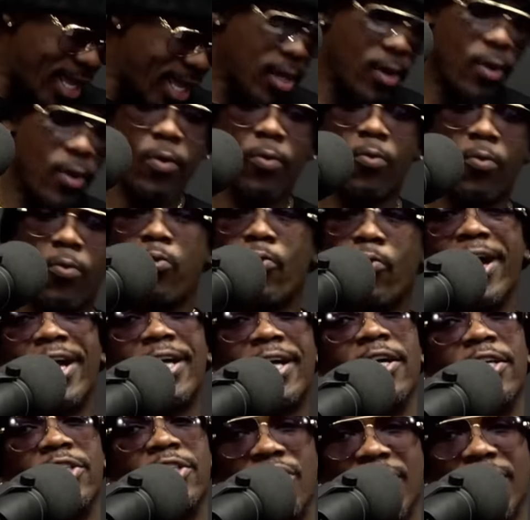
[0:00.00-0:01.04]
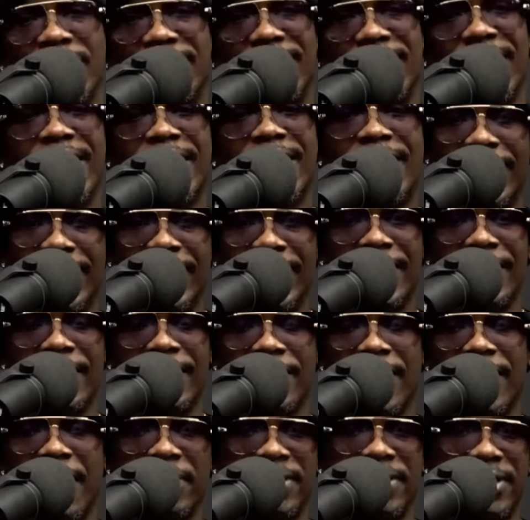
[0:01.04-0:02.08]
record just ain't clean.
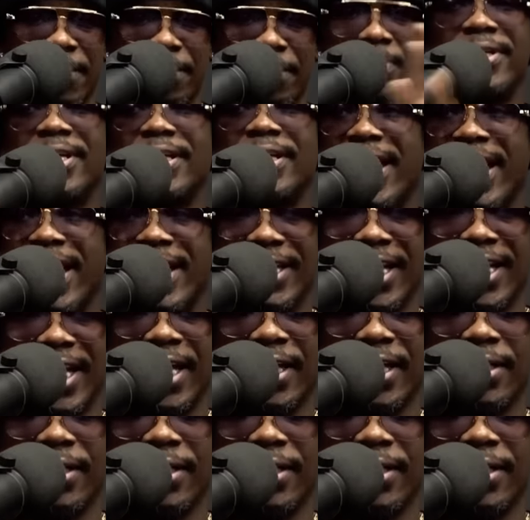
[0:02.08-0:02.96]
I'm just going to put it like that.